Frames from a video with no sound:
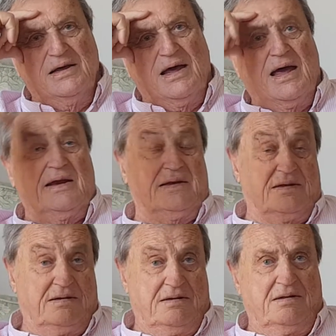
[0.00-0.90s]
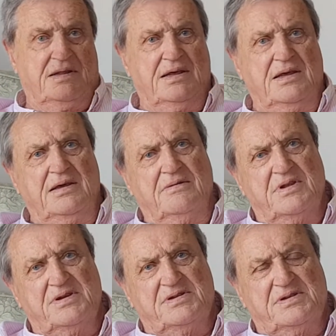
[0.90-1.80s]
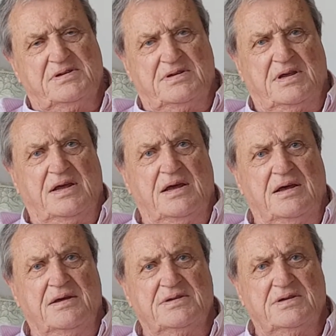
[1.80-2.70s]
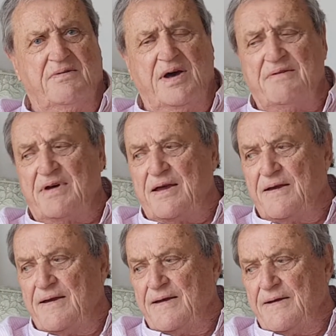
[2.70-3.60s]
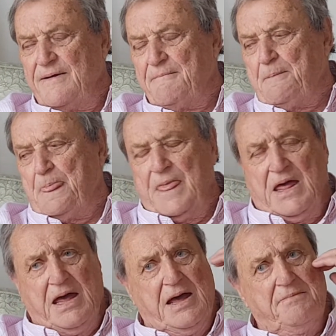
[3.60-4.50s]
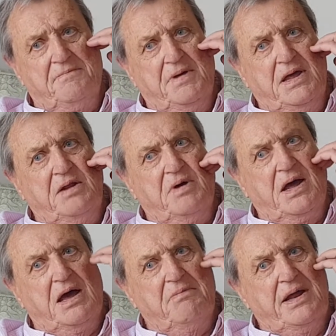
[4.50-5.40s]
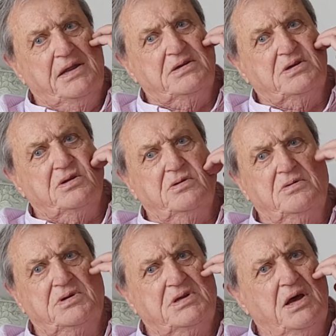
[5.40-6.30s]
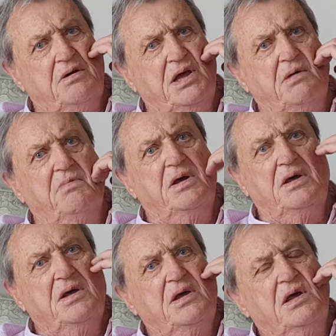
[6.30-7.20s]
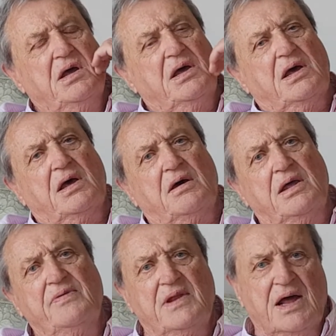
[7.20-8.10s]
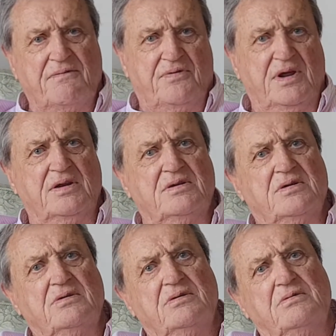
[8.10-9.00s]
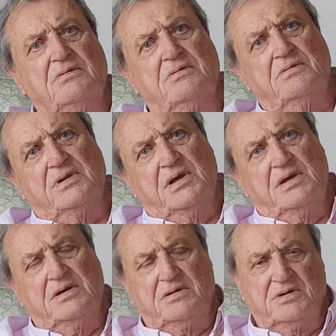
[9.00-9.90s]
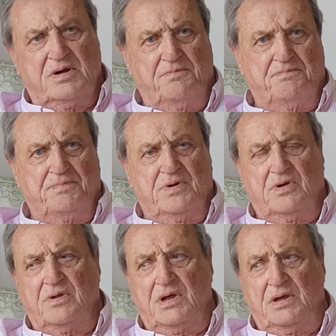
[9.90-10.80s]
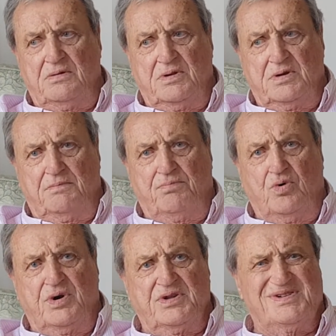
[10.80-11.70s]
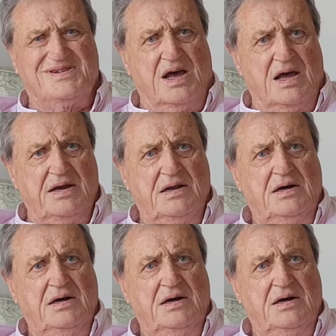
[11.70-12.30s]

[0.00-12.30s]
and this survivor. Anyway, I managed to tow him in the life ring to the ship, to the Border's side.